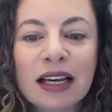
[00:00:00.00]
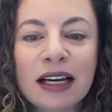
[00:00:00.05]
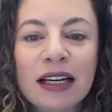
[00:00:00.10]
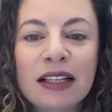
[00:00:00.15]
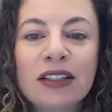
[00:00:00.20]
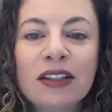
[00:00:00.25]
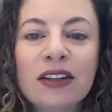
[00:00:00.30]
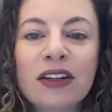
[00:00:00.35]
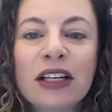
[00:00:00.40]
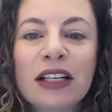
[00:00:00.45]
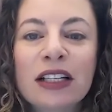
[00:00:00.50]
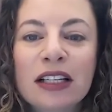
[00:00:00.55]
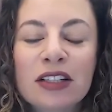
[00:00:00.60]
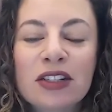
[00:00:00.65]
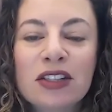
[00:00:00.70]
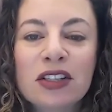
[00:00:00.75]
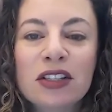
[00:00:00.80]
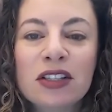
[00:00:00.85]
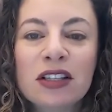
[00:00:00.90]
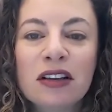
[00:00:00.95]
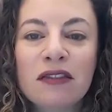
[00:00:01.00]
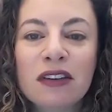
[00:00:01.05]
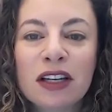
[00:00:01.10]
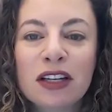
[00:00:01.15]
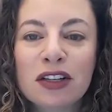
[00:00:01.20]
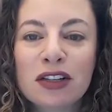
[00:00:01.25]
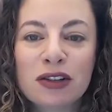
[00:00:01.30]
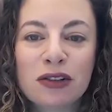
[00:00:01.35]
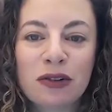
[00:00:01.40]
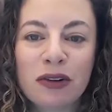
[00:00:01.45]
under conditions of
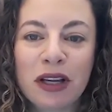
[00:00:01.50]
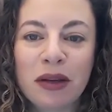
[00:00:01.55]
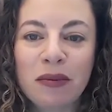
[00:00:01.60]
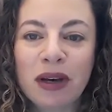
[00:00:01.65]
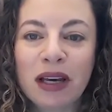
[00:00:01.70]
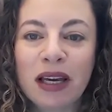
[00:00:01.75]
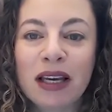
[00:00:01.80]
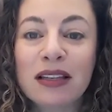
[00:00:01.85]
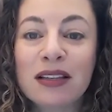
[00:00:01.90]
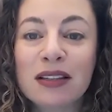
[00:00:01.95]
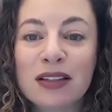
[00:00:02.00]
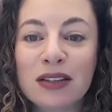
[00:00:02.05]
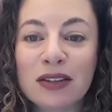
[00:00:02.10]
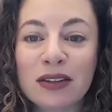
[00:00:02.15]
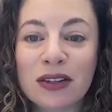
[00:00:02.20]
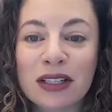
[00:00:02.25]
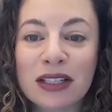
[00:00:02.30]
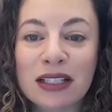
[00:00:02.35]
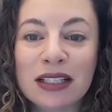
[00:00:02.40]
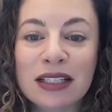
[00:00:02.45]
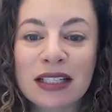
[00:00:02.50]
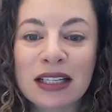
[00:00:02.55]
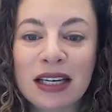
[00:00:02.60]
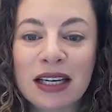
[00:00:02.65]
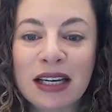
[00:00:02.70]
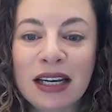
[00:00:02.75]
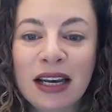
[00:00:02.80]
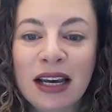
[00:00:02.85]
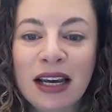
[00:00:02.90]
extreme uncertainty.